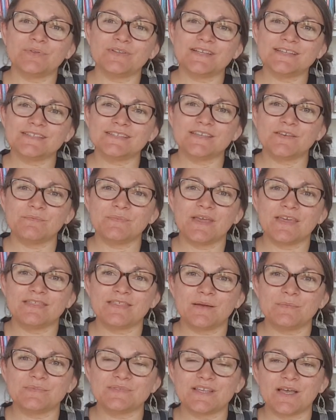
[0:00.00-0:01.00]
Please give me a
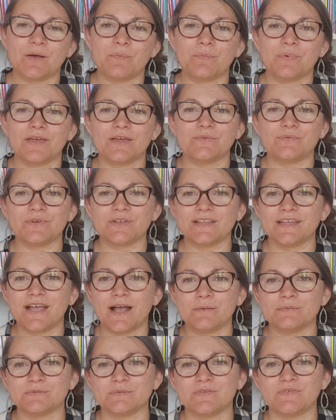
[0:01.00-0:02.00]
thumbs up. It really
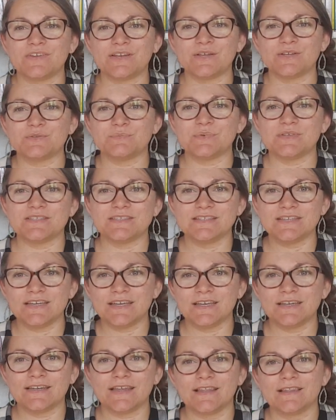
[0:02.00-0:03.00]
helps my videos be
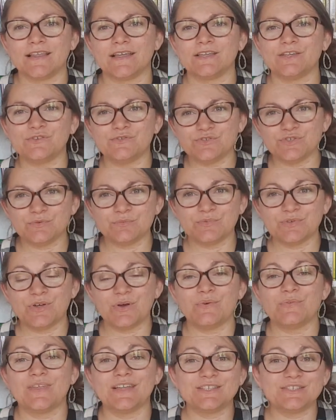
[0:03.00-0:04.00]
seen and let YouTube
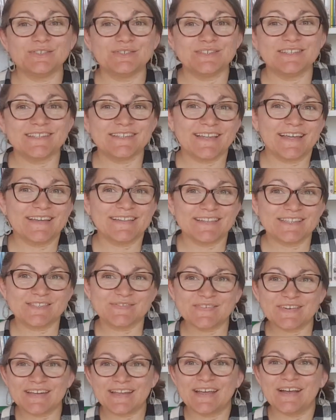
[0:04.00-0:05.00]
know that you did like this
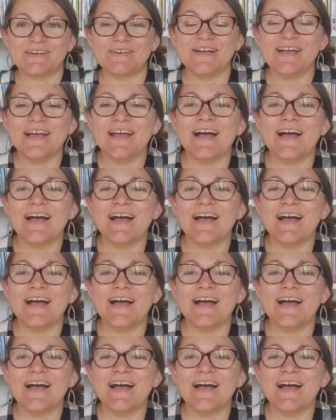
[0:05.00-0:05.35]
video.